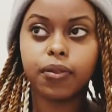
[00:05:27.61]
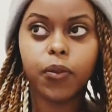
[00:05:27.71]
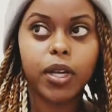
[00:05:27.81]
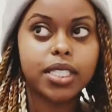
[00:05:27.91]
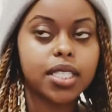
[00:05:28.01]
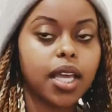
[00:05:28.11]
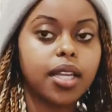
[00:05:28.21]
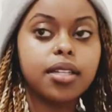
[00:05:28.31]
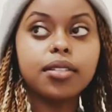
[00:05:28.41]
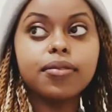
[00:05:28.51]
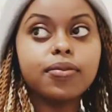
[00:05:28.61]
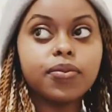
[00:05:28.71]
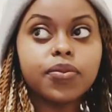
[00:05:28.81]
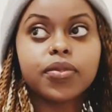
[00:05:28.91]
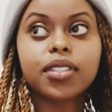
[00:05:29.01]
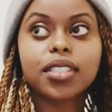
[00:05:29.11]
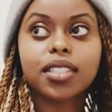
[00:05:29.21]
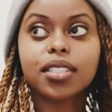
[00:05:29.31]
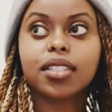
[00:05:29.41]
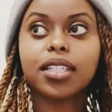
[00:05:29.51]
one's head.
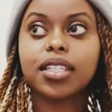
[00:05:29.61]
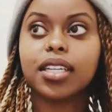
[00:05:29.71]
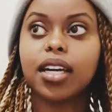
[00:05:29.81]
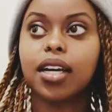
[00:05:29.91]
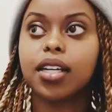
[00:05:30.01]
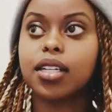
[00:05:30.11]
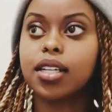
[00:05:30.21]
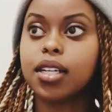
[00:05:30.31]
Yeah.